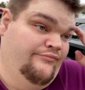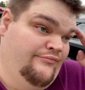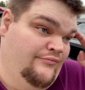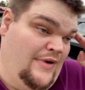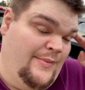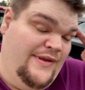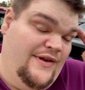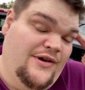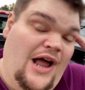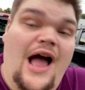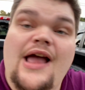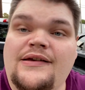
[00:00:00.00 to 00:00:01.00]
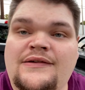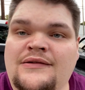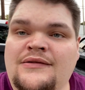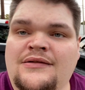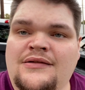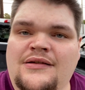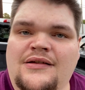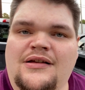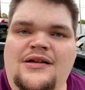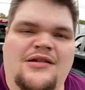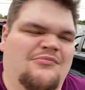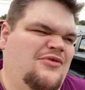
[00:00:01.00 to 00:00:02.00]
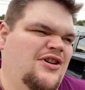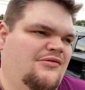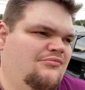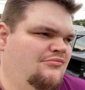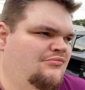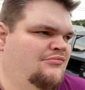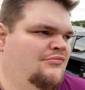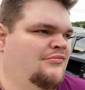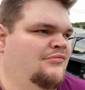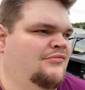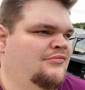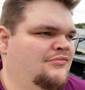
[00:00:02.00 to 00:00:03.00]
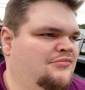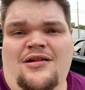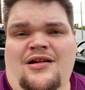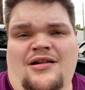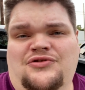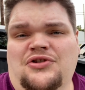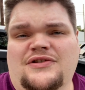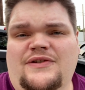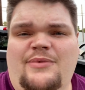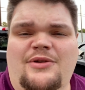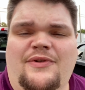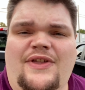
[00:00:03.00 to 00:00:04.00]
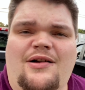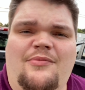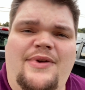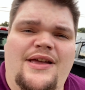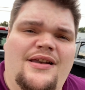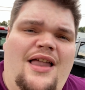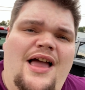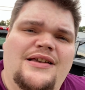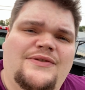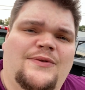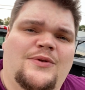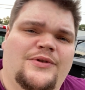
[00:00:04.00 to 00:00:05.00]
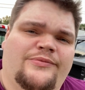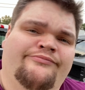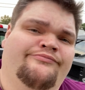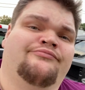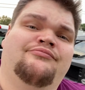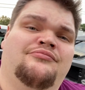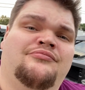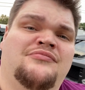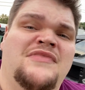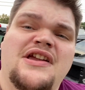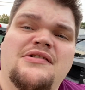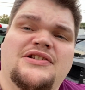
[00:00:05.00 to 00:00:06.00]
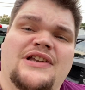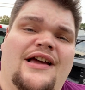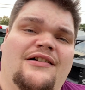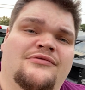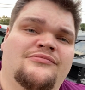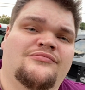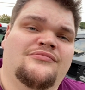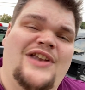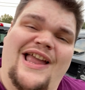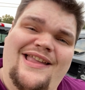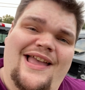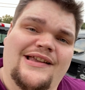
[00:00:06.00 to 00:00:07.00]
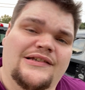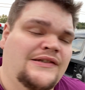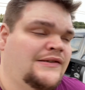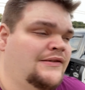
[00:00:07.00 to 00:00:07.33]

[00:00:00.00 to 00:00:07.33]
I mean, they're nice, but trucks have been without bed lights for years now, decades.